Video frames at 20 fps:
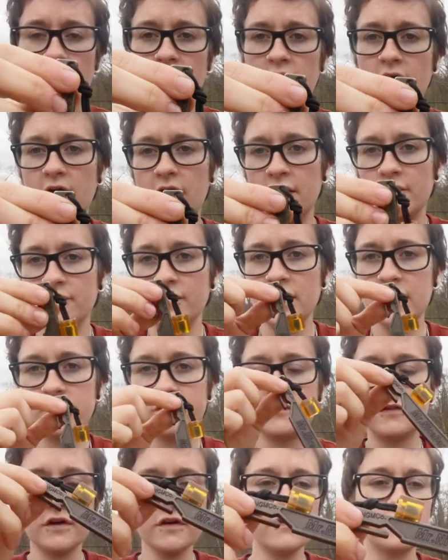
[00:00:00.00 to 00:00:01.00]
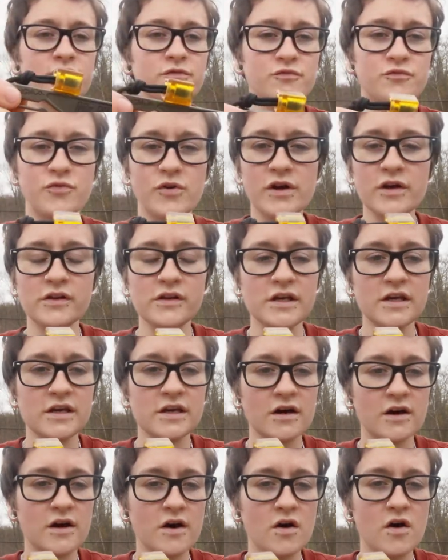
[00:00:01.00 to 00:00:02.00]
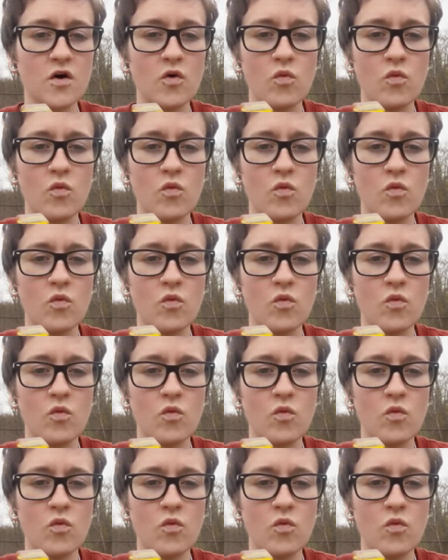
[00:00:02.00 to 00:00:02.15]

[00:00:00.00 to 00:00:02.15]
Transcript: Um, it's just really a,